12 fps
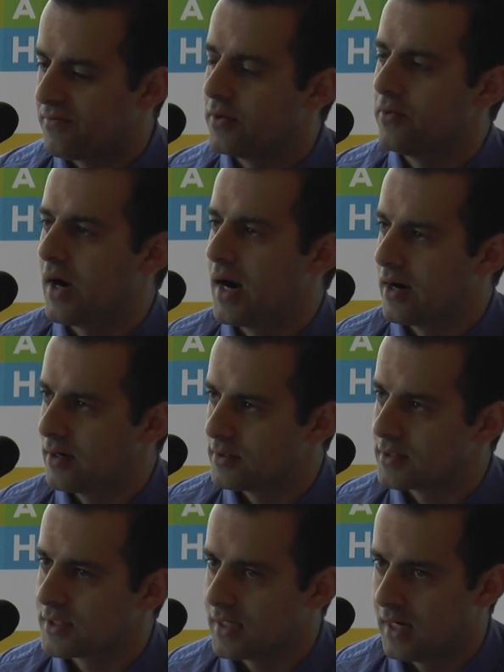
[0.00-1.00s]
few
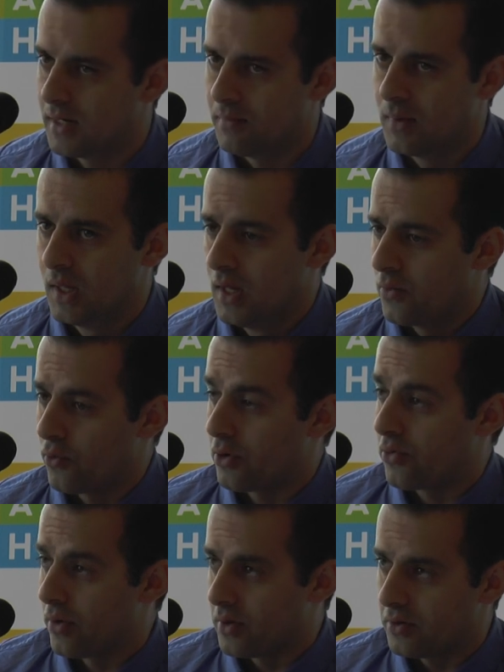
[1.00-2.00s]
hires were
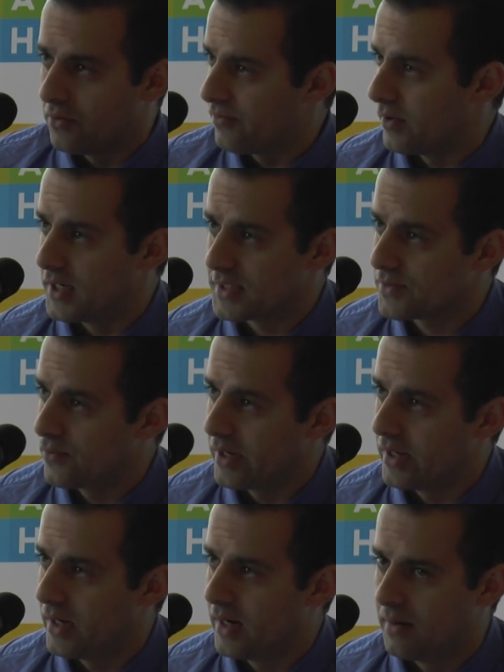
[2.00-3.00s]
critical for us. We